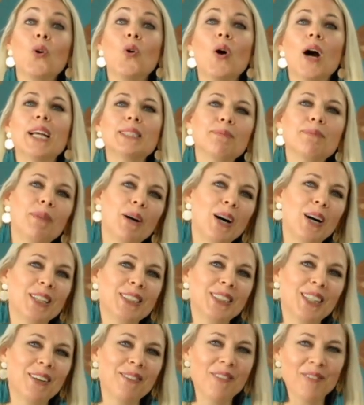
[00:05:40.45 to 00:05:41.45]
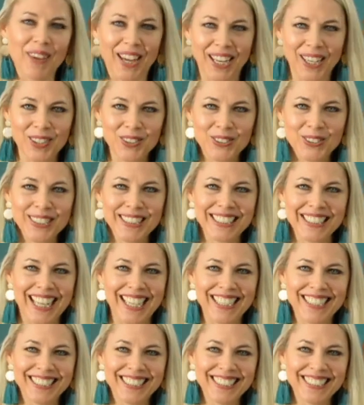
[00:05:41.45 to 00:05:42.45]
or as part of a main course
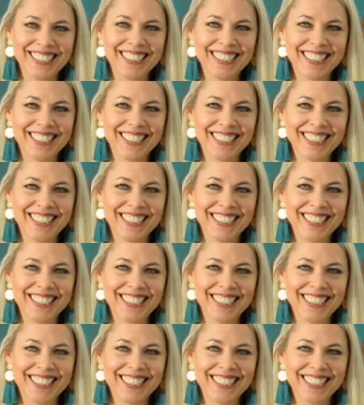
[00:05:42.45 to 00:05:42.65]
salad.